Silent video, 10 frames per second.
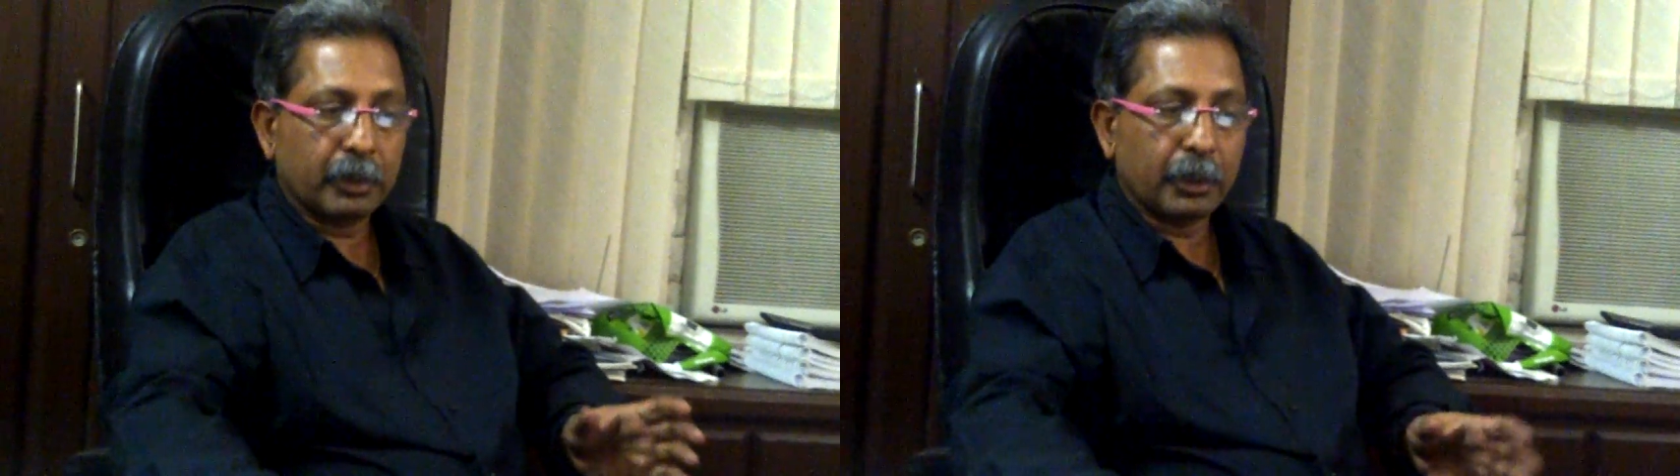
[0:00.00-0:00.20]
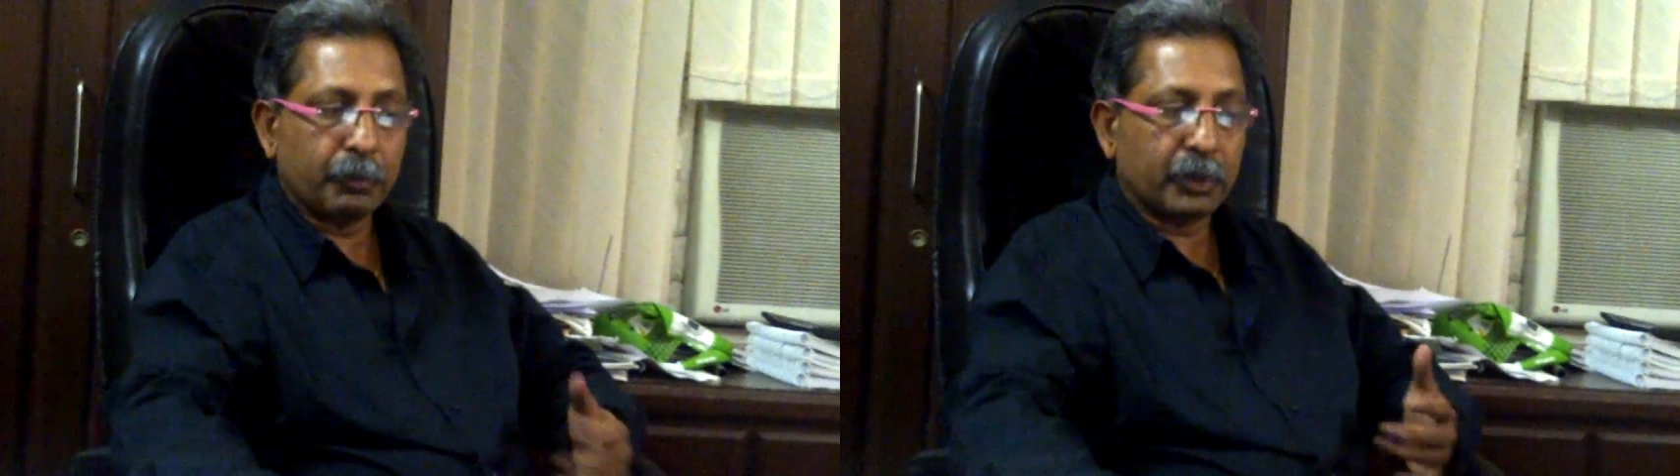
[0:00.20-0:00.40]

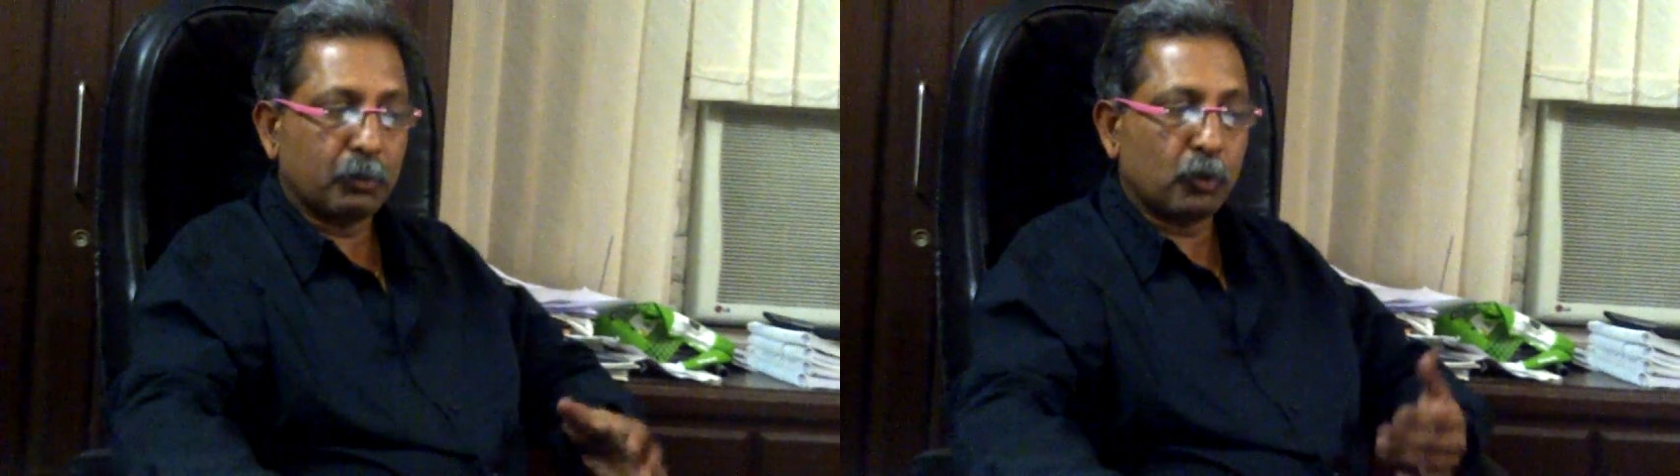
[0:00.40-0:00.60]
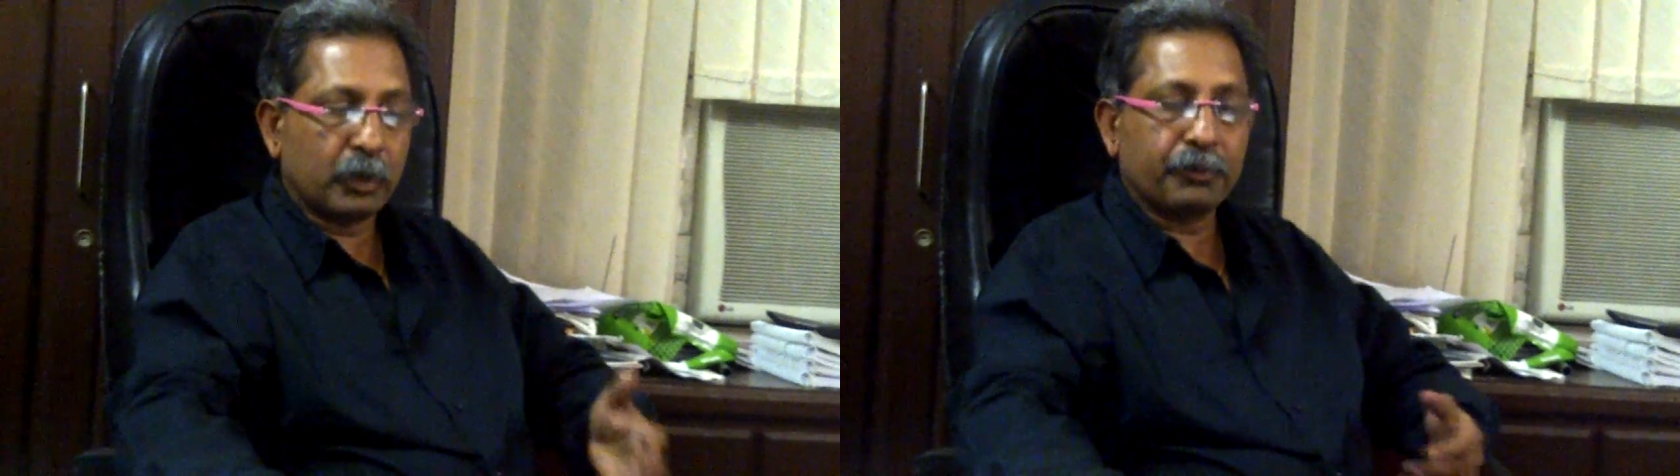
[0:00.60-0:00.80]
upon the
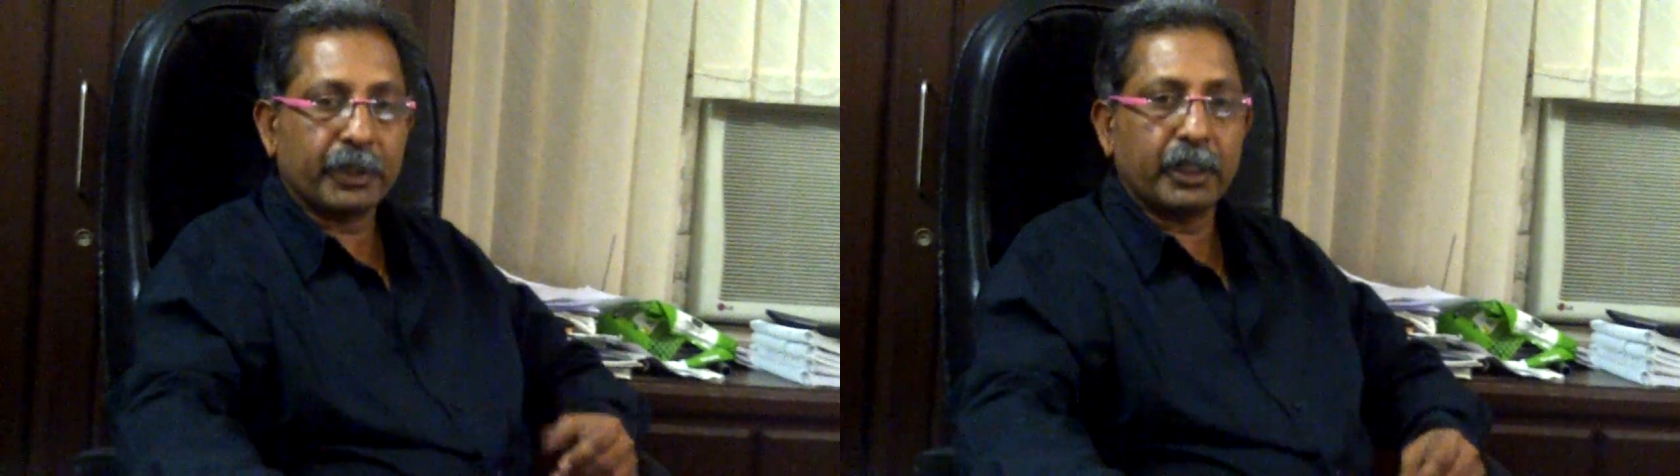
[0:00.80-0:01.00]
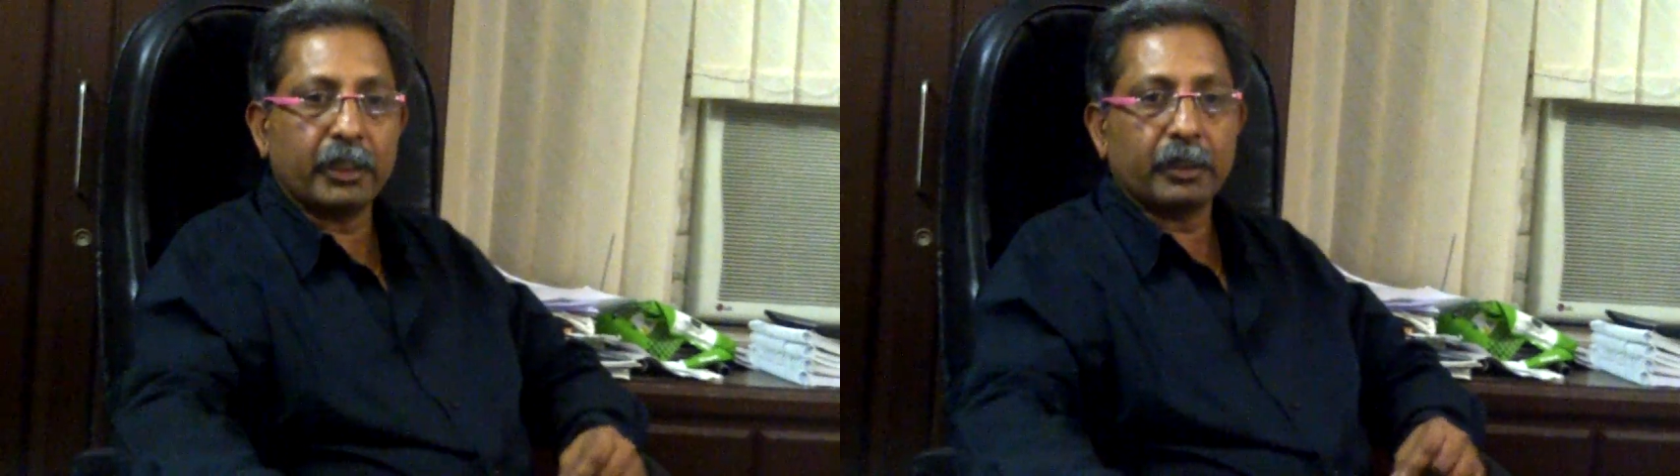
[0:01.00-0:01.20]
mode of
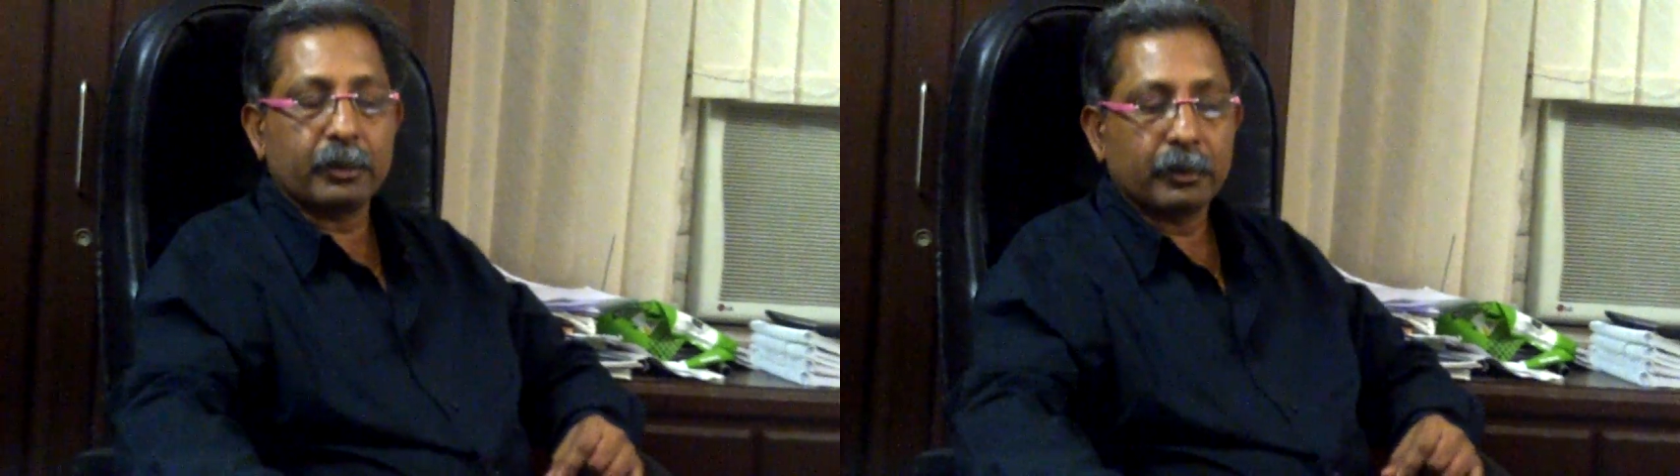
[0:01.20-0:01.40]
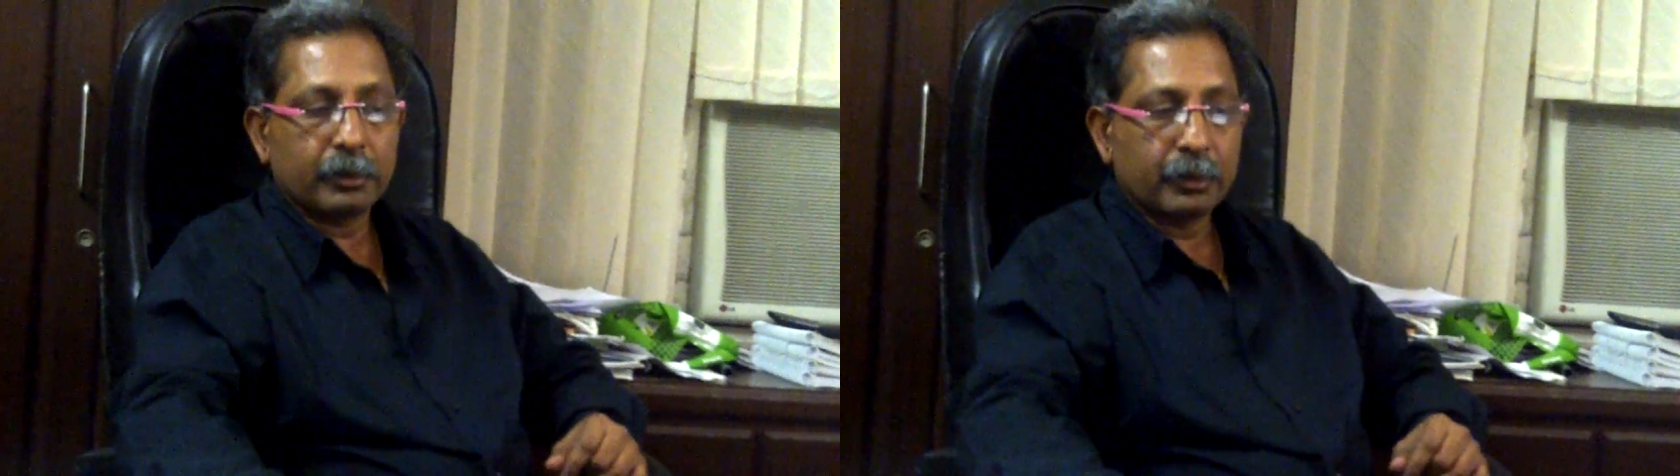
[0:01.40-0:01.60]
training